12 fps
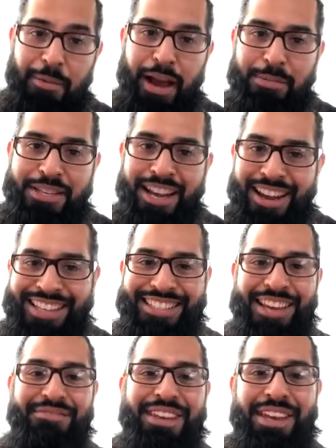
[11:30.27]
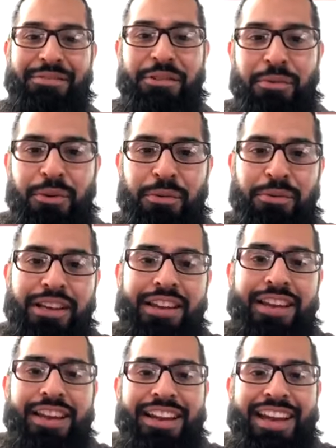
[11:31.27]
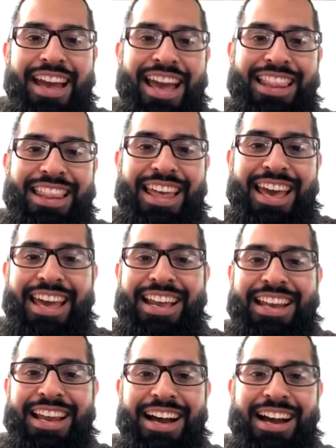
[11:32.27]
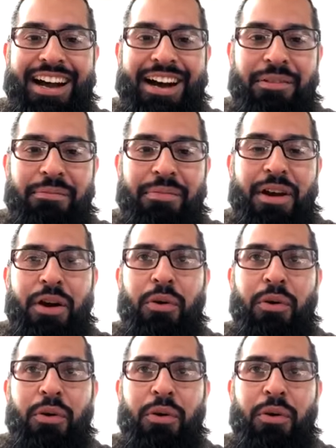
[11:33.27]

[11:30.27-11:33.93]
baptized. I became a Mormon. And then uh, oh, wow.